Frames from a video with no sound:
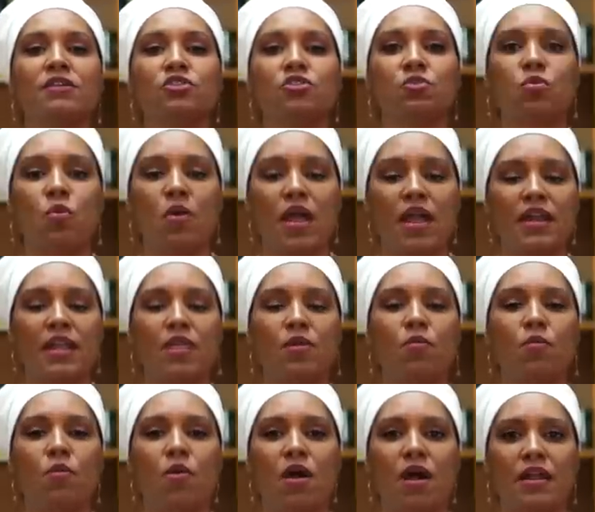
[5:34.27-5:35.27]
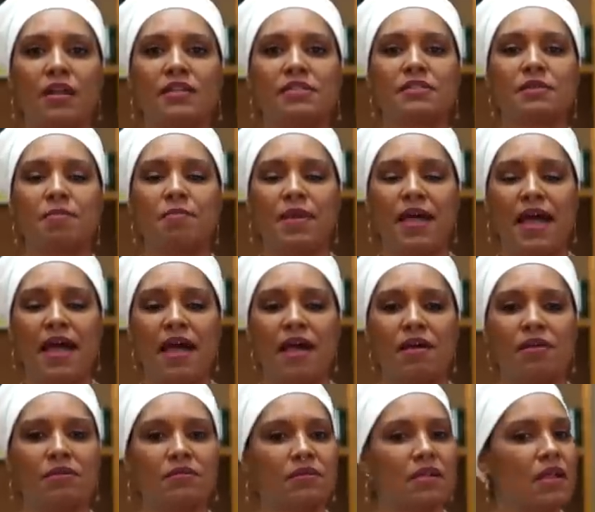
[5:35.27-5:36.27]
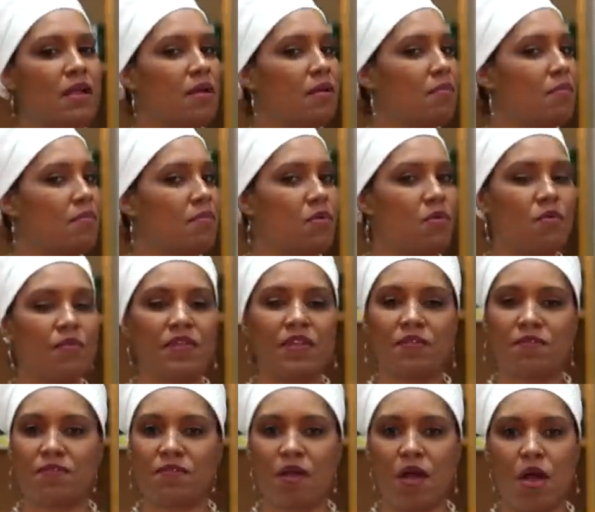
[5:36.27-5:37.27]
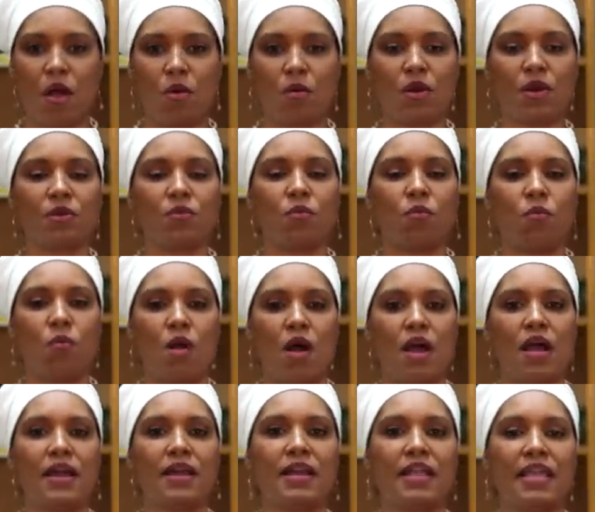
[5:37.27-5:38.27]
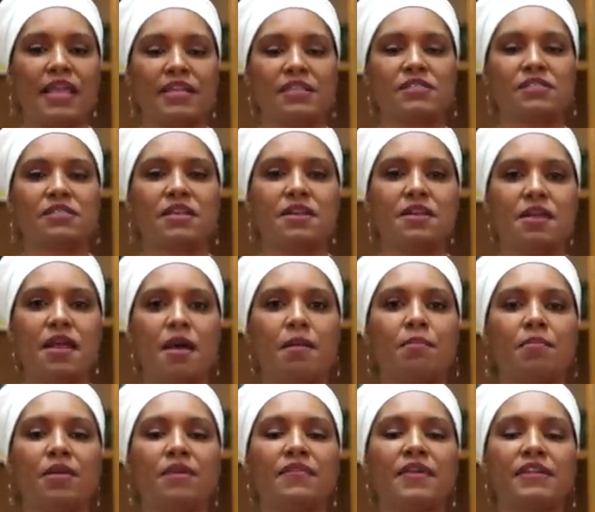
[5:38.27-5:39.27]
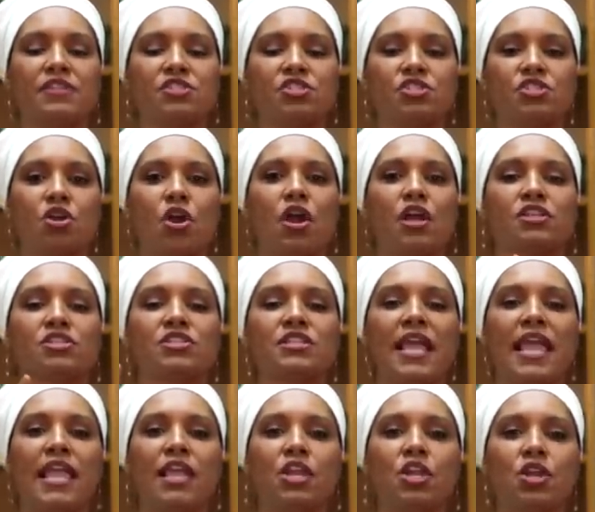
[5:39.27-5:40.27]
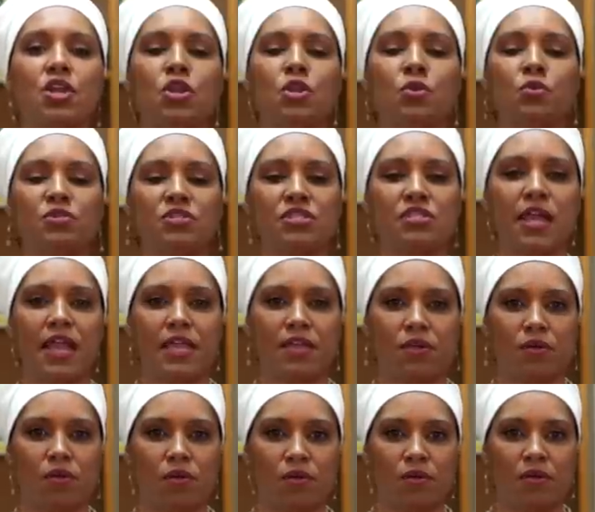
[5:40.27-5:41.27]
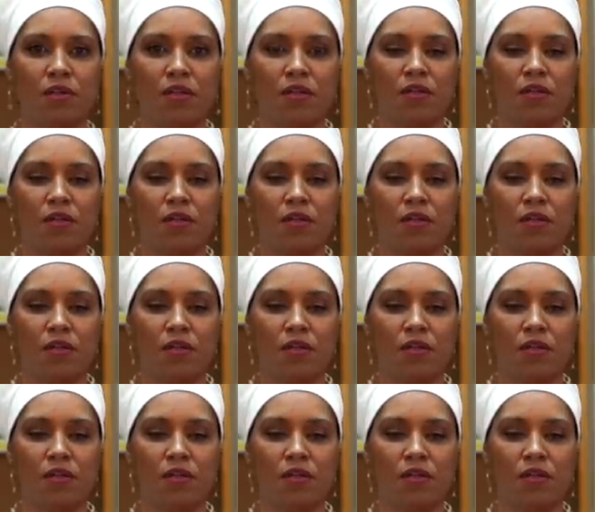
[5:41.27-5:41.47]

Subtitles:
21 is about moving forward. One is the number that starts a new cycle.